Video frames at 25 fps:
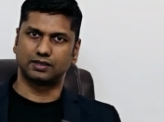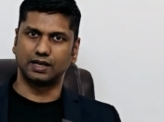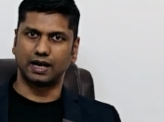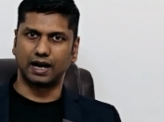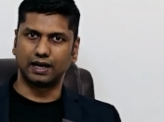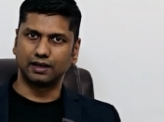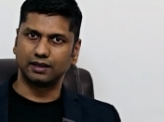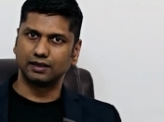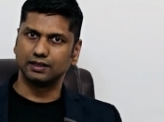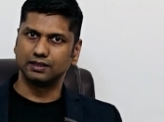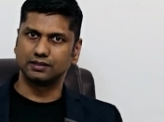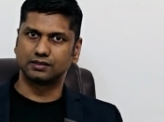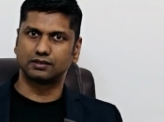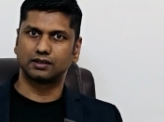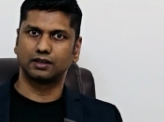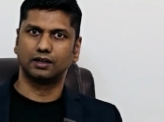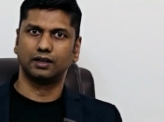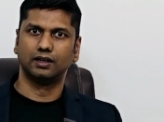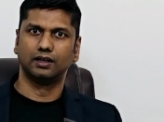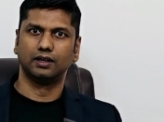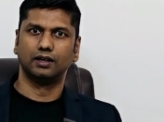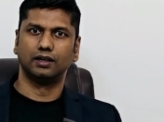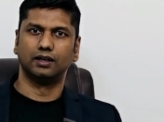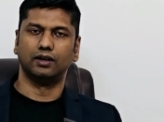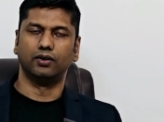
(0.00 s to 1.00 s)
analyst,
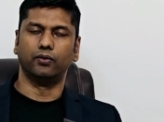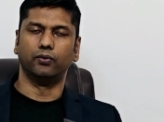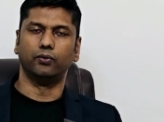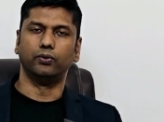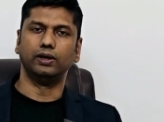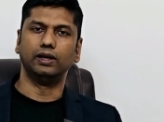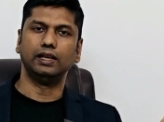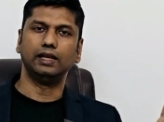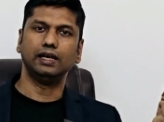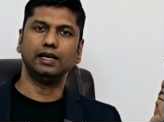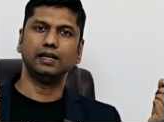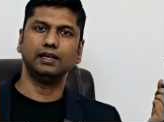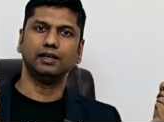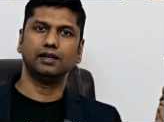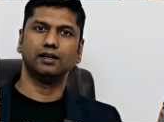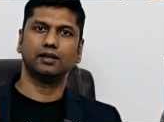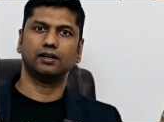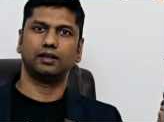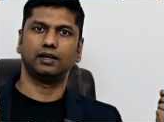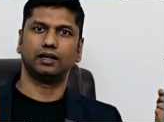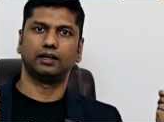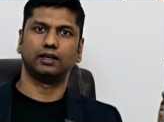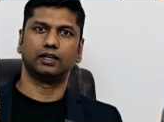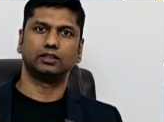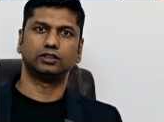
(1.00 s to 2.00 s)
linear
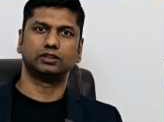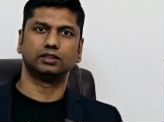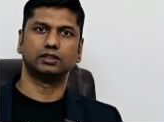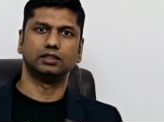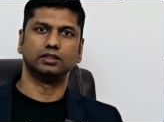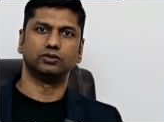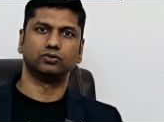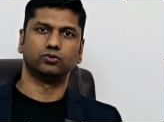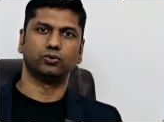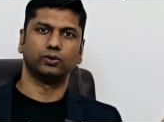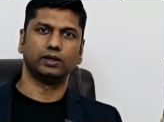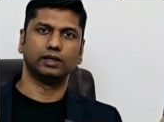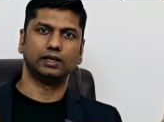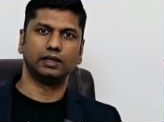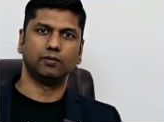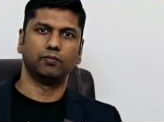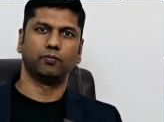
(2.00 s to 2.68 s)
regression is really